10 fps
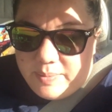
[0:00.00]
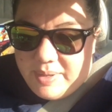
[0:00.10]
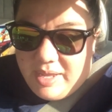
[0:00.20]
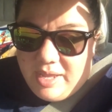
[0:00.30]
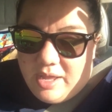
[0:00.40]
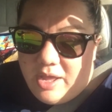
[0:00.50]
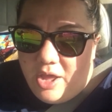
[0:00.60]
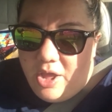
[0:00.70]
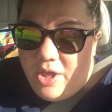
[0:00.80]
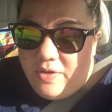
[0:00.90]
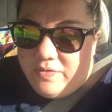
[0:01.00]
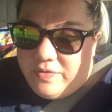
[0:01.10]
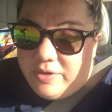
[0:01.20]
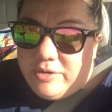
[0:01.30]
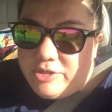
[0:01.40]
be
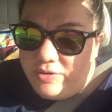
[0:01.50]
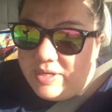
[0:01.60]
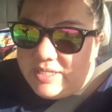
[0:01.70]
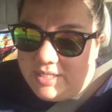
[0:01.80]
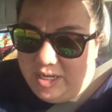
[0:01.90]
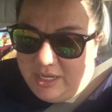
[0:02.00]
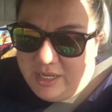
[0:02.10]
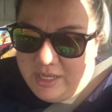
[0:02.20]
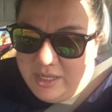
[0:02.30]
futuristic,